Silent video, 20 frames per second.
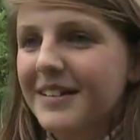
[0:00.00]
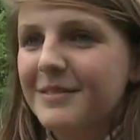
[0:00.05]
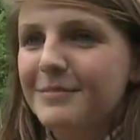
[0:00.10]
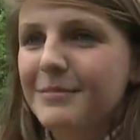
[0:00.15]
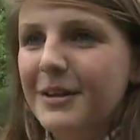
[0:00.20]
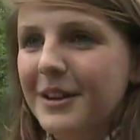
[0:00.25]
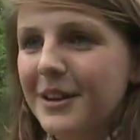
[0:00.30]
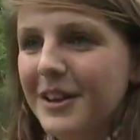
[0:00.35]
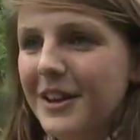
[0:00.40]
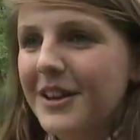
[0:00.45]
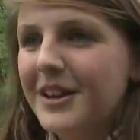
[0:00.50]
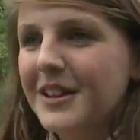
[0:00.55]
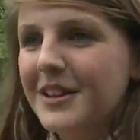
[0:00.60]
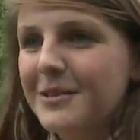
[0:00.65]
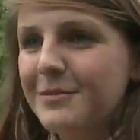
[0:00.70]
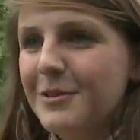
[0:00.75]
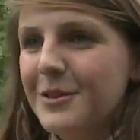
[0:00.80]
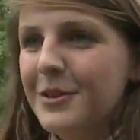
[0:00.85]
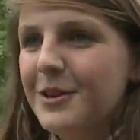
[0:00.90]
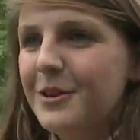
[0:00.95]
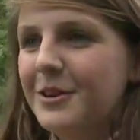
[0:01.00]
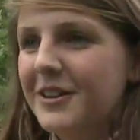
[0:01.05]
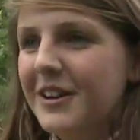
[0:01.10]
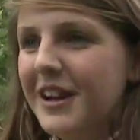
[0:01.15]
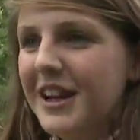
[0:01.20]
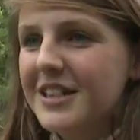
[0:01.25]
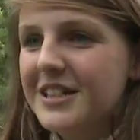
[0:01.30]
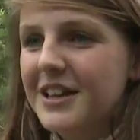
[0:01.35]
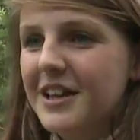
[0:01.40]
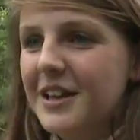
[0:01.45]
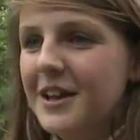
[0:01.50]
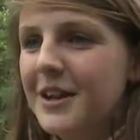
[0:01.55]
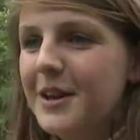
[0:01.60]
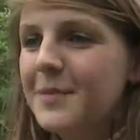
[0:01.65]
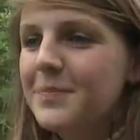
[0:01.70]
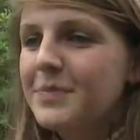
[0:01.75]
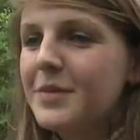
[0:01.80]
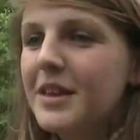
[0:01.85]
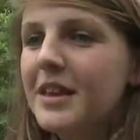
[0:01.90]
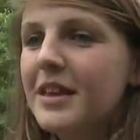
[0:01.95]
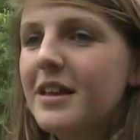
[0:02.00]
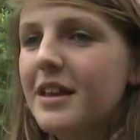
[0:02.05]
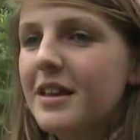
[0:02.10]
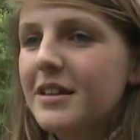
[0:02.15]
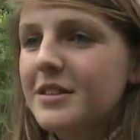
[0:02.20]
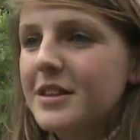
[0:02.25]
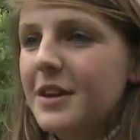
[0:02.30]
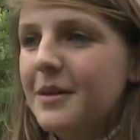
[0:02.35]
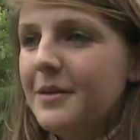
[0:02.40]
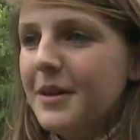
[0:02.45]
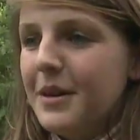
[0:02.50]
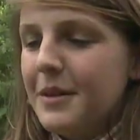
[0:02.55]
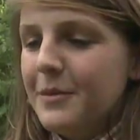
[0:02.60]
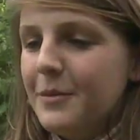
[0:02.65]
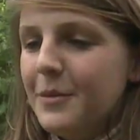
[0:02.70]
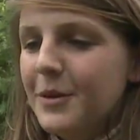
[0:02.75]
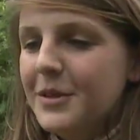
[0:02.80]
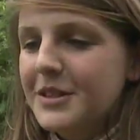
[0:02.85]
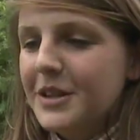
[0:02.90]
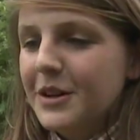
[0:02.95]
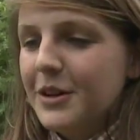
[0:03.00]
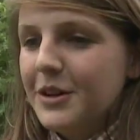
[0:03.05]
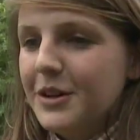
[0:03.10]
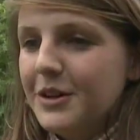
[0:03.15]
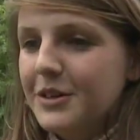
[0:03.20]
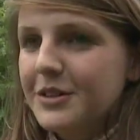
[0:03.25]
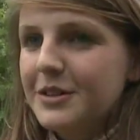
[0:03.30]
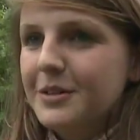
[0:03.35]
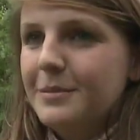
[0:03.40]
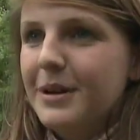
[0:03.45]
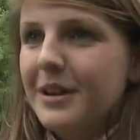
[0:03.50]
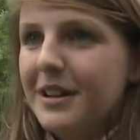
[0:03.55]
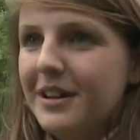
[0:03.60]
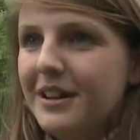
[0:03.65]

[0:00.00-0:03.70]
my gun into my shoulder in case it hurt, so um, once I got used to my